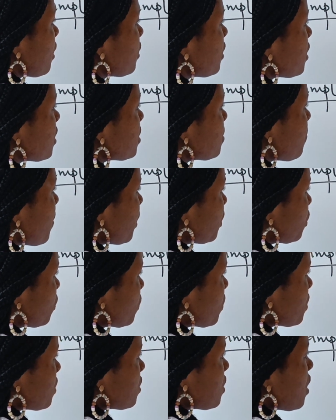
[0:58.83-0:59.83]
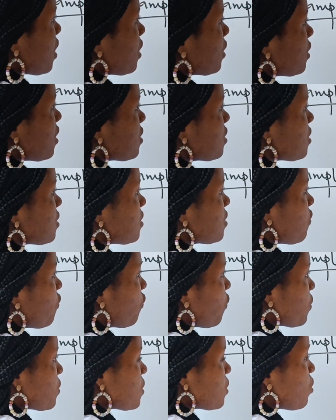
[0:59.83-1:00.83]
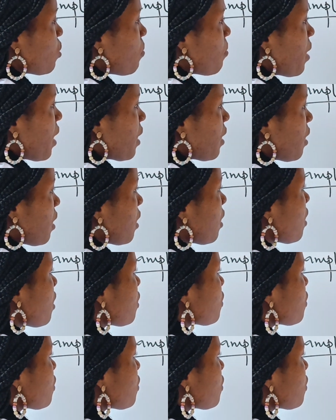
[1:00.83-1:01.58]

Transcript: in this matrix. This is the first number here.